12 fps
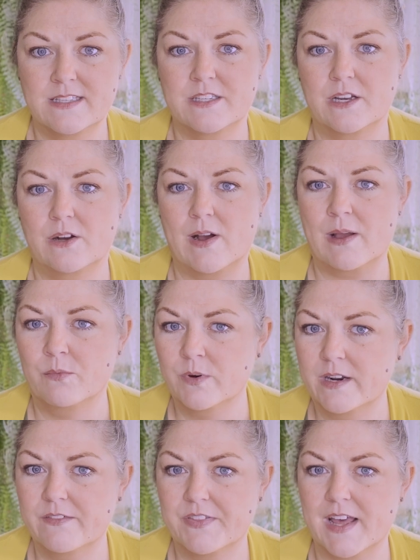so I
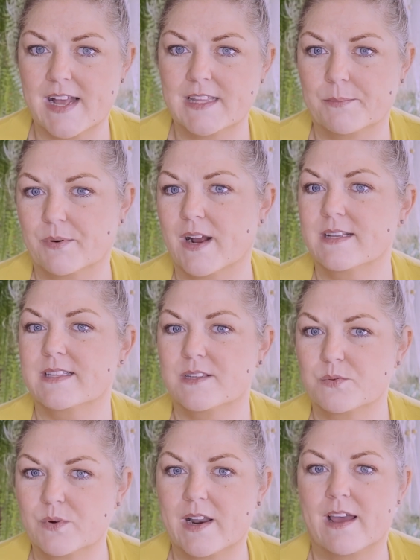would have thought the
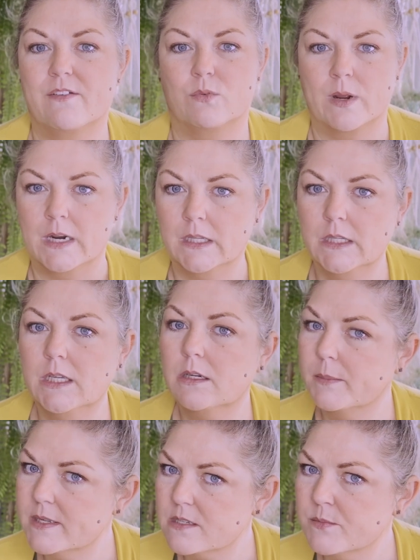process would have run a
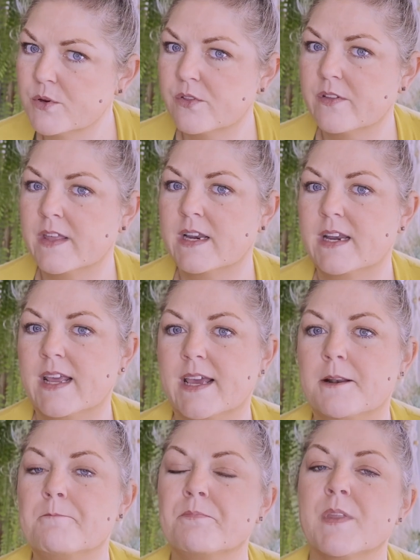little bit smoother than it
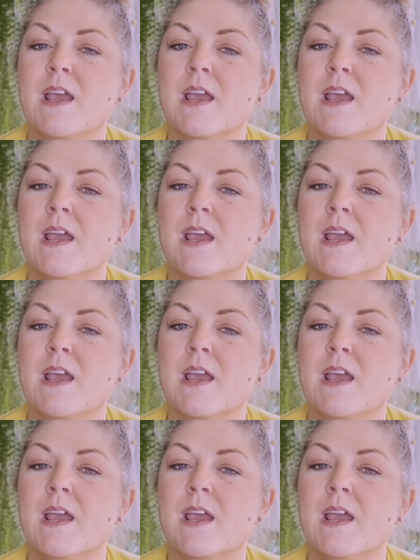did,